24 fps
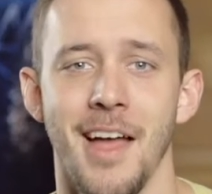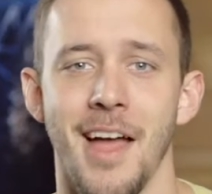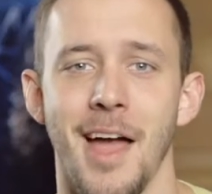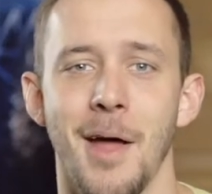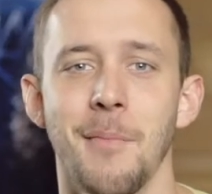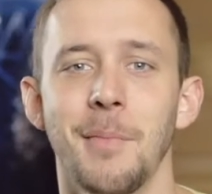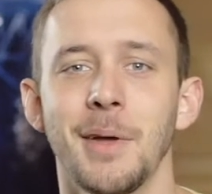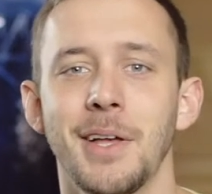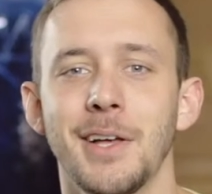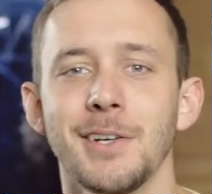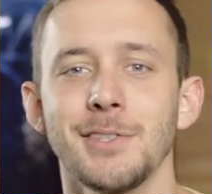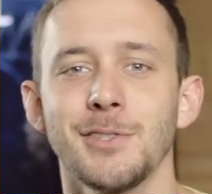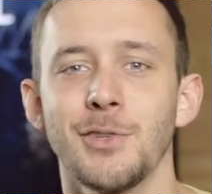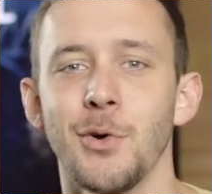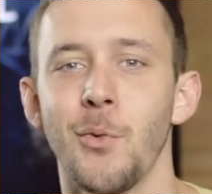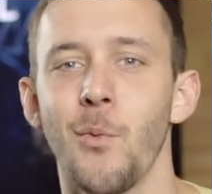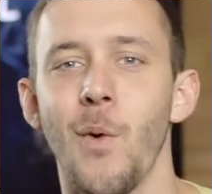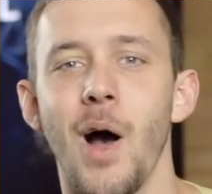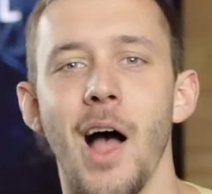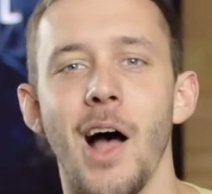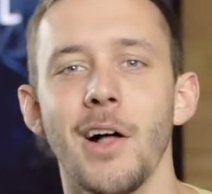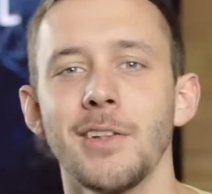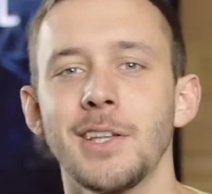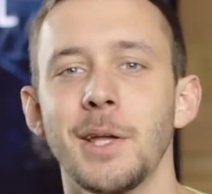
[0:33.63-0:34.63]
And because the
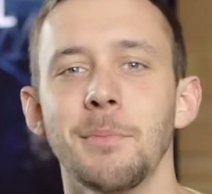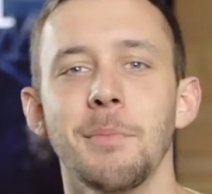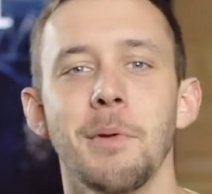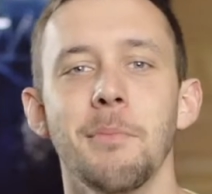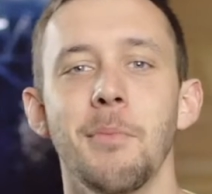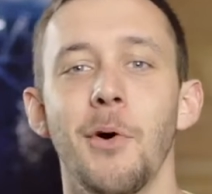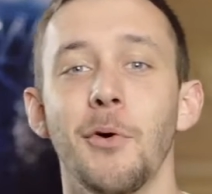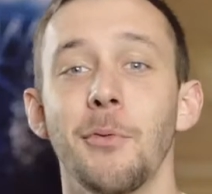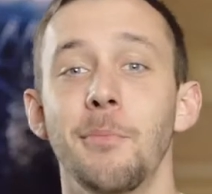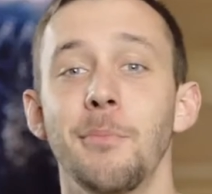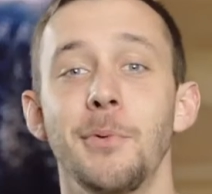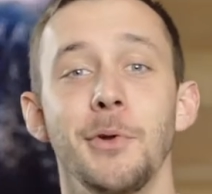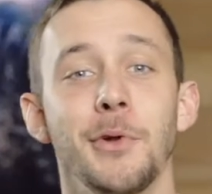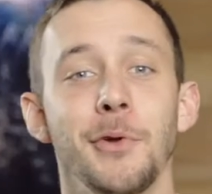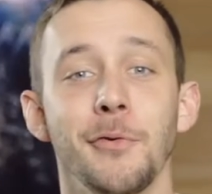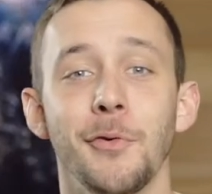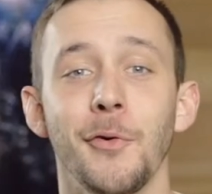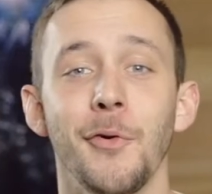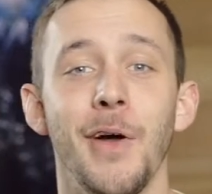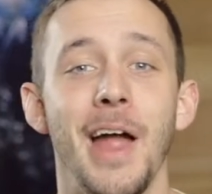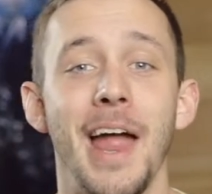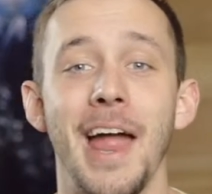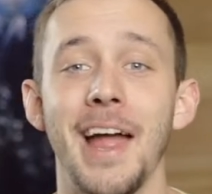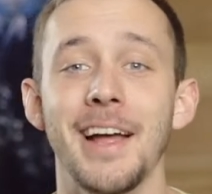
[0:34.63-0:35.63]
wild can be both
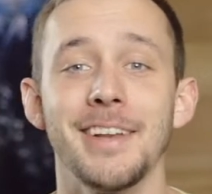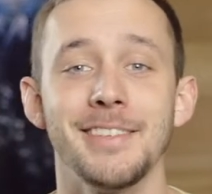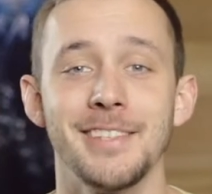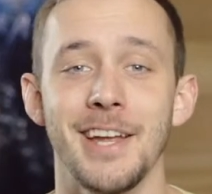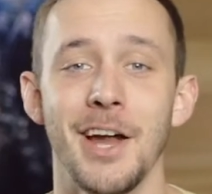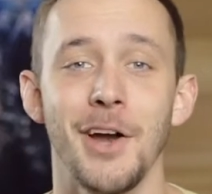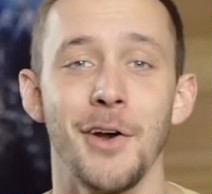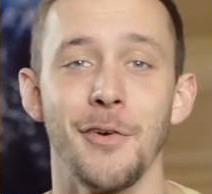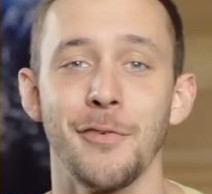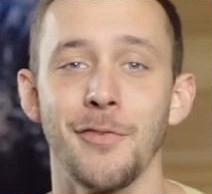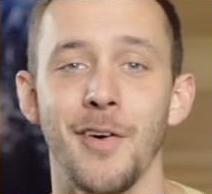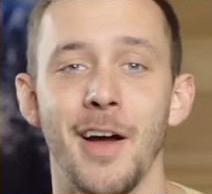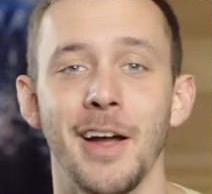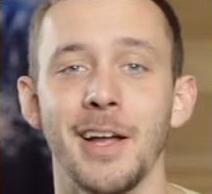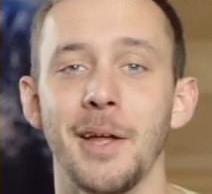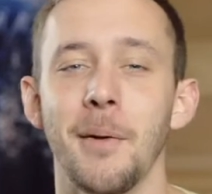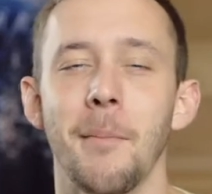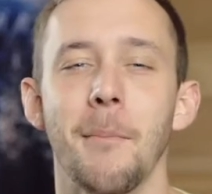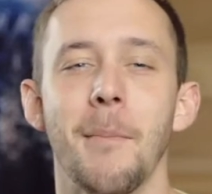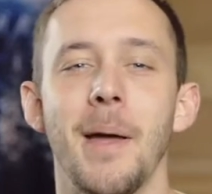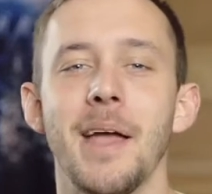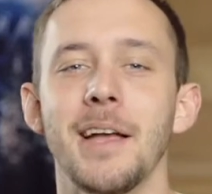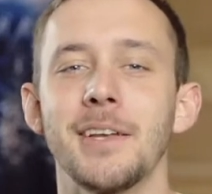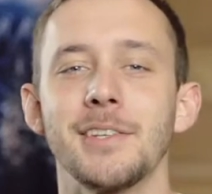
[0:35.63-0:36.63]
beautiful and terrifying,
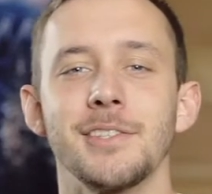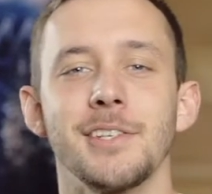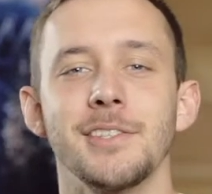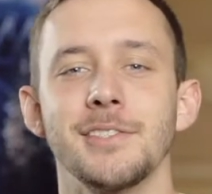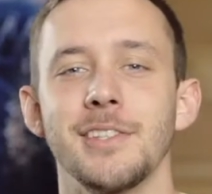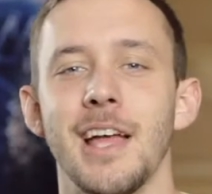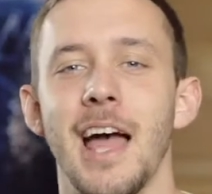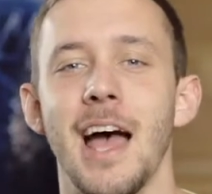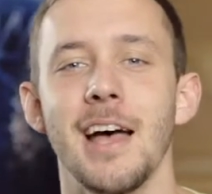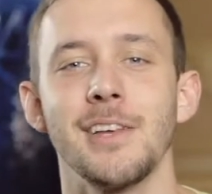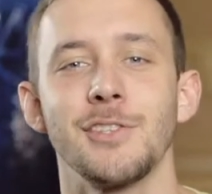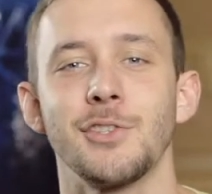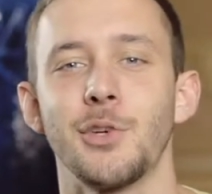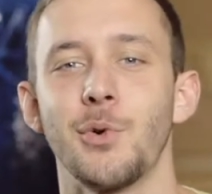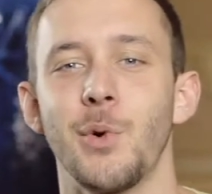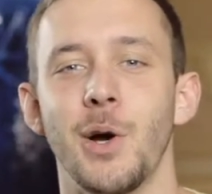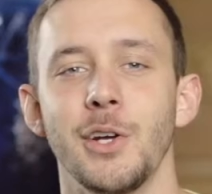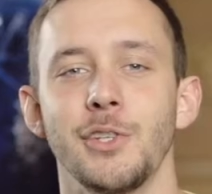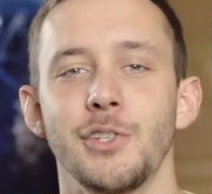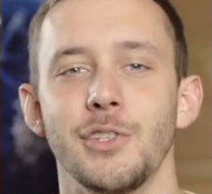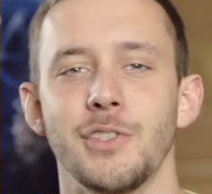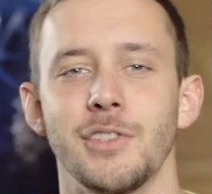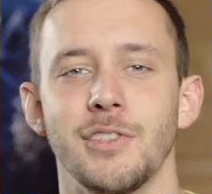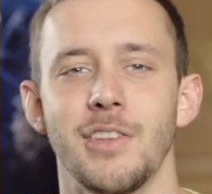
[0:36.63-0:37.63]
it makes us ask
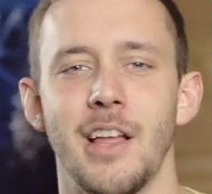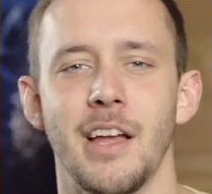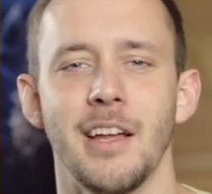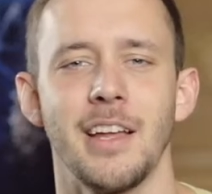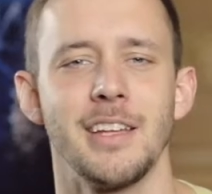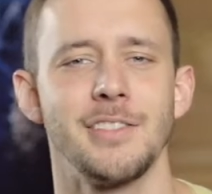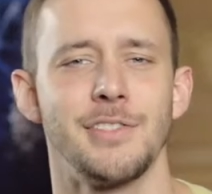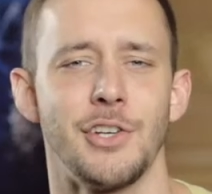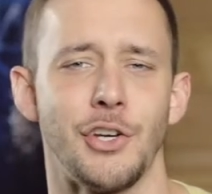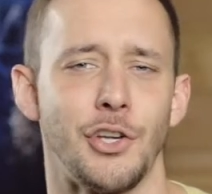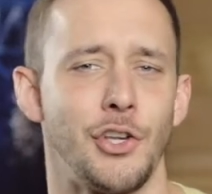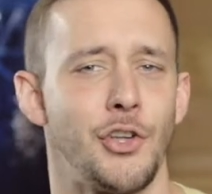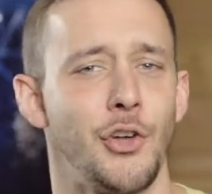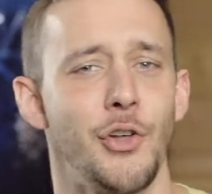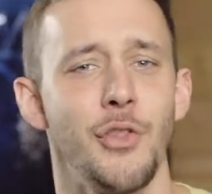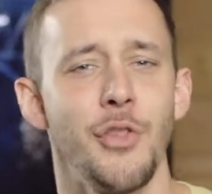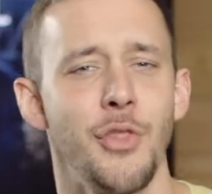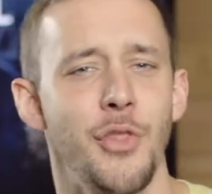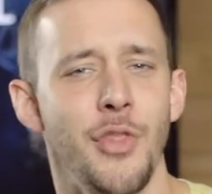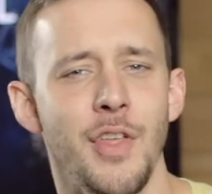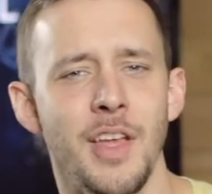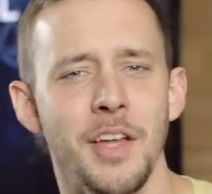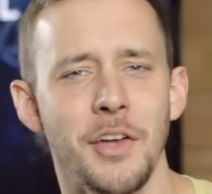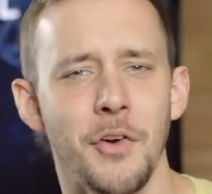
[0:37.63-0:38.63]
questions like, is it a good
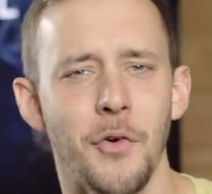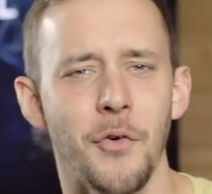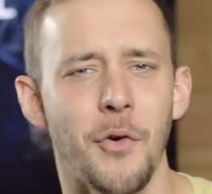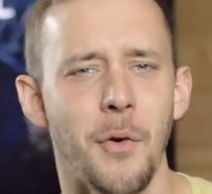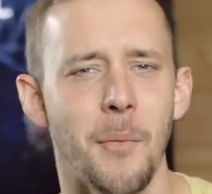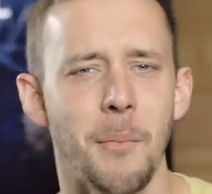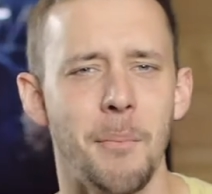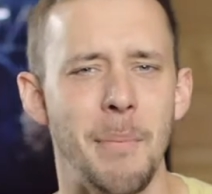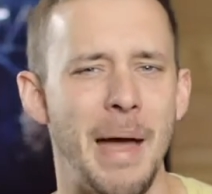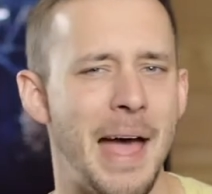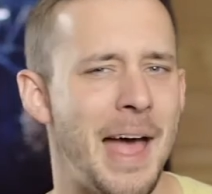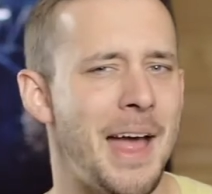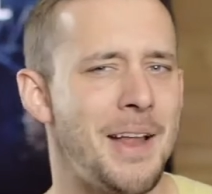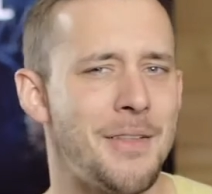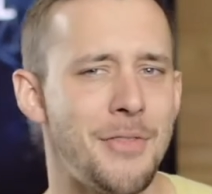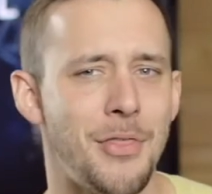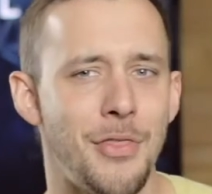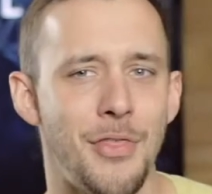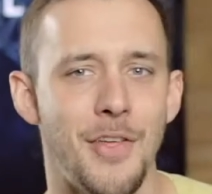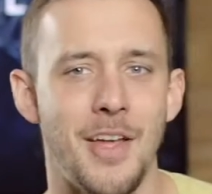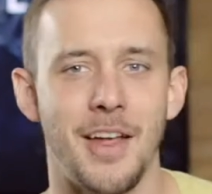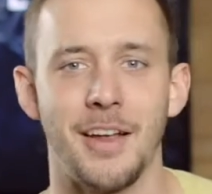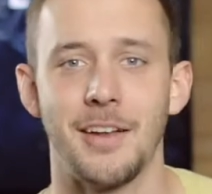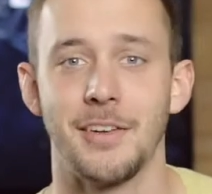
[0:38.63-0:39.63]
thing or a bad
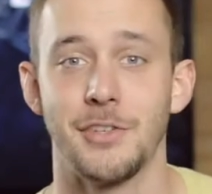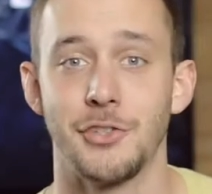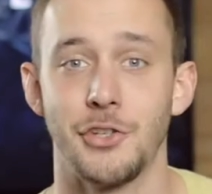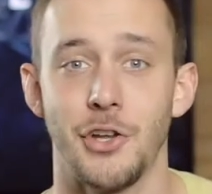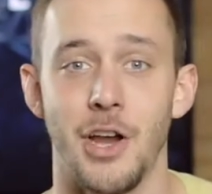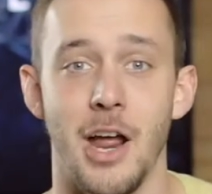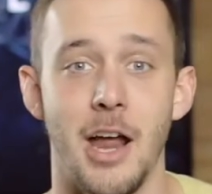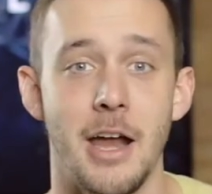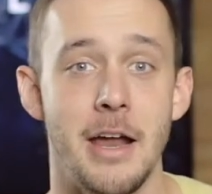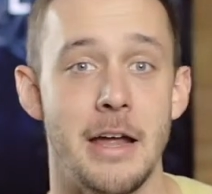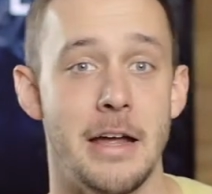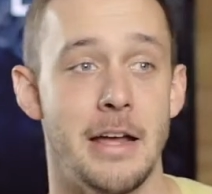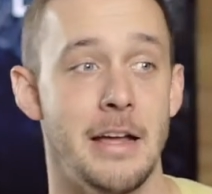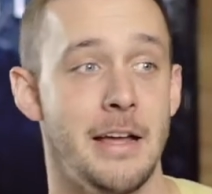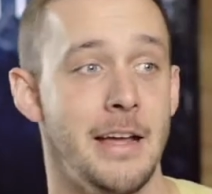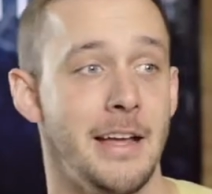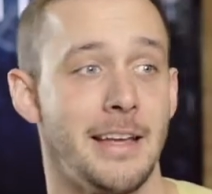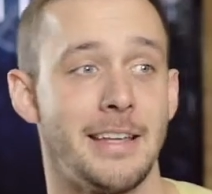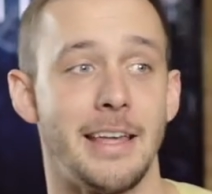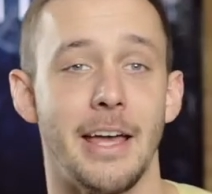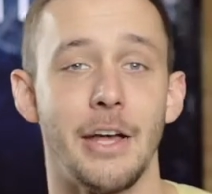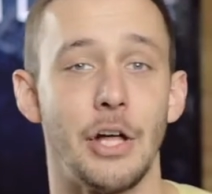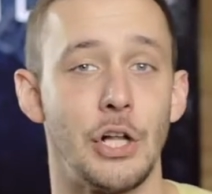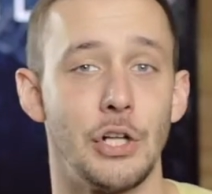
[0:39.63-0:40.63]
thing? Should I
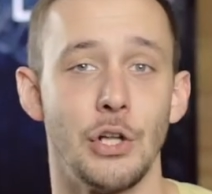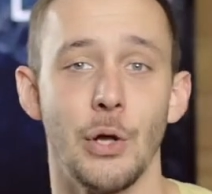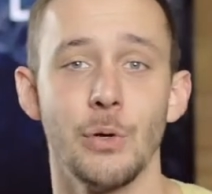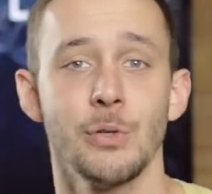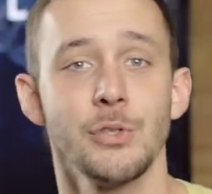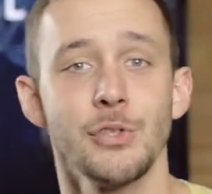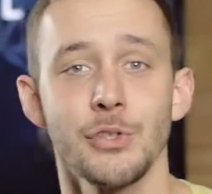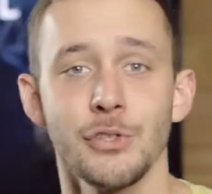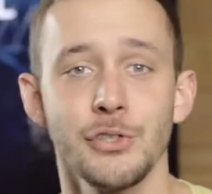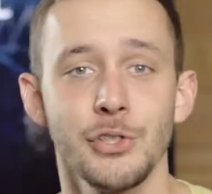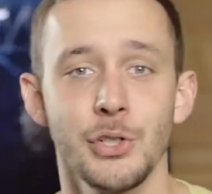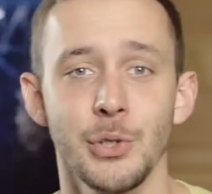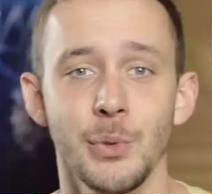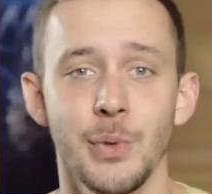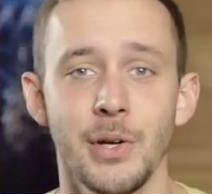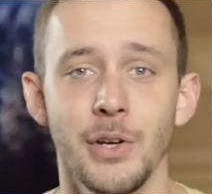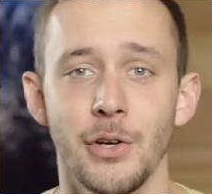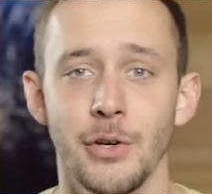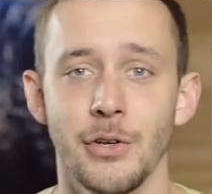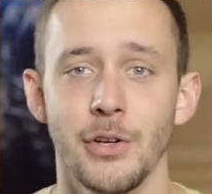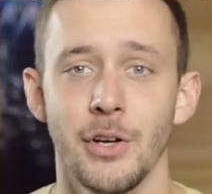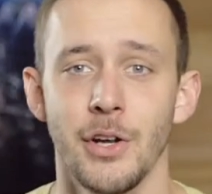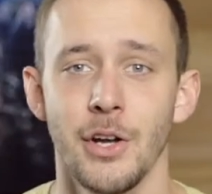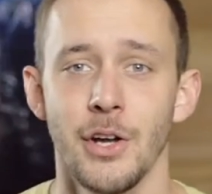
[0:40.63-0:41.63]
get closer to it,
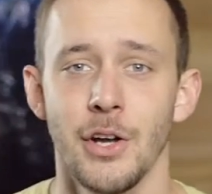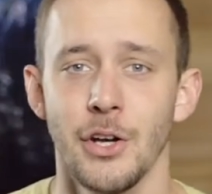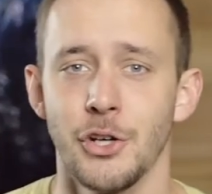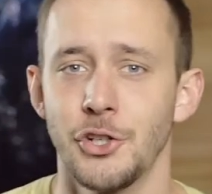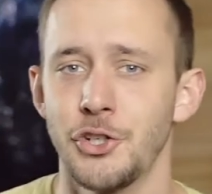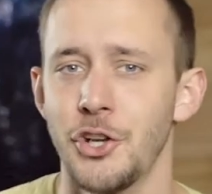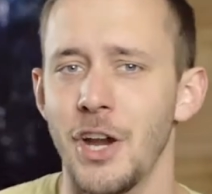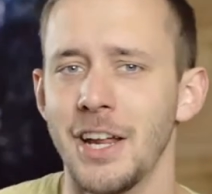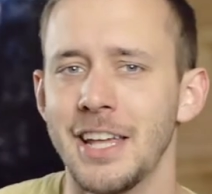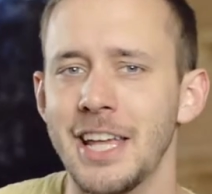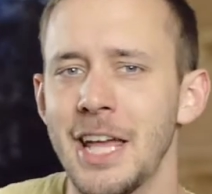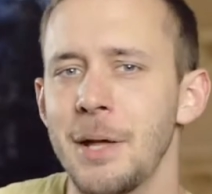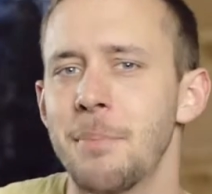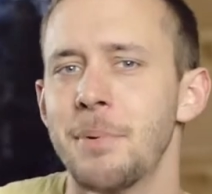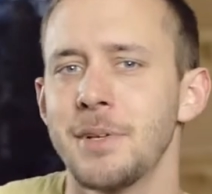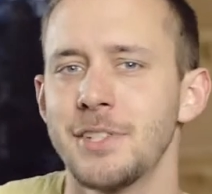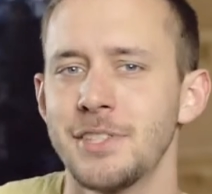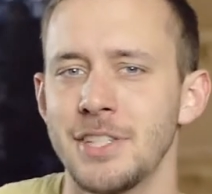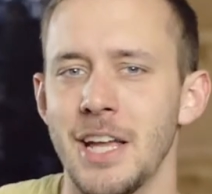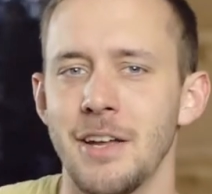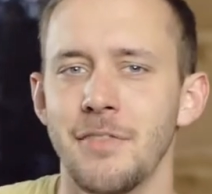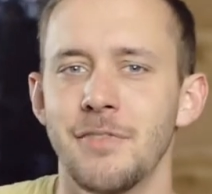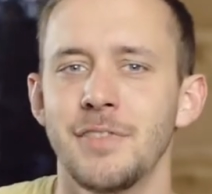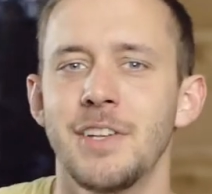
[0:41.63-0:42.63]
or should I keep a
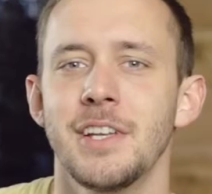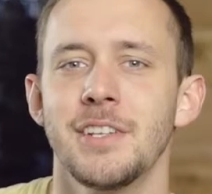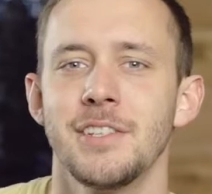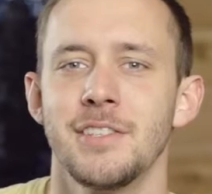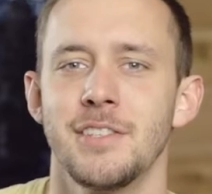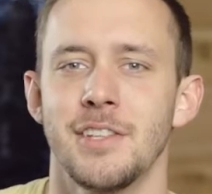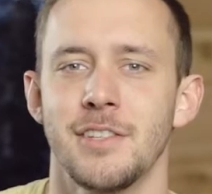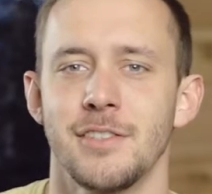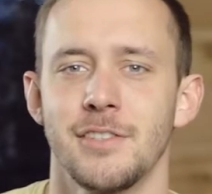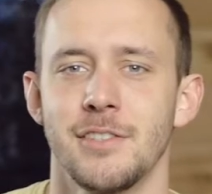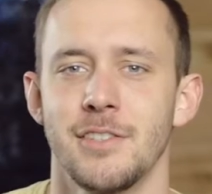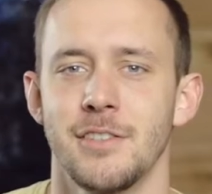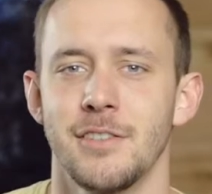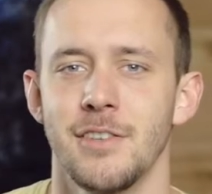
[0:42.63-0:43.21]
safe distance?